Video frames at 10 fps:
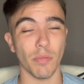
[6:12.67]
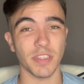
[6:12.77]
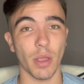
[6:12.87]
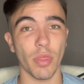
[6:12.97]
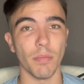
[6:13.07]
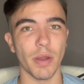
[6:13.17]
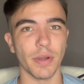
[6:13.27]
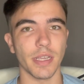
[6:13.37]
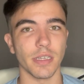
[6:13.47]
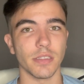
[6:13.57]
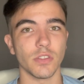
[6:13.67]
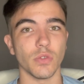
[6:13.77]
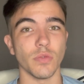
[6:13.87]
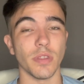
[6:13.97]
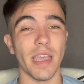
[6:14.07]
South America
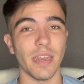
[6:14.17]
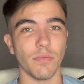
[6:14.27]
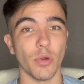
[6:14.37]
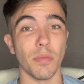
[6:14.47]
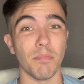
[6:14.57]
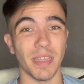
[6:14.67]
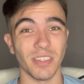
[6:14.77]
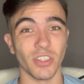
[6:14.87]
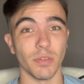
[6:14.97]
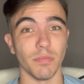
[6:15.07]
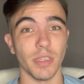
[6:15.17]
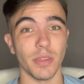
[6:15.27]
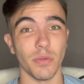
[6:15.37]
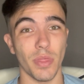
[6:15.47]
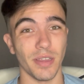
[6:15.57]
to Antwerp, Belgium in
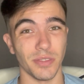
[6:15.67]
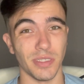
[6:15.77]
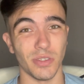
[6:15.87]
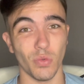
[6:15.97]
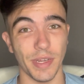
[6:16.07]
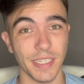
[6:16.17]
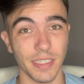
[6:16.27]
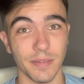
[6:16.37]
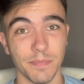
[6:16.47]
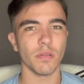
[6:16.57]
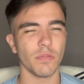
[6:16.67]
2020.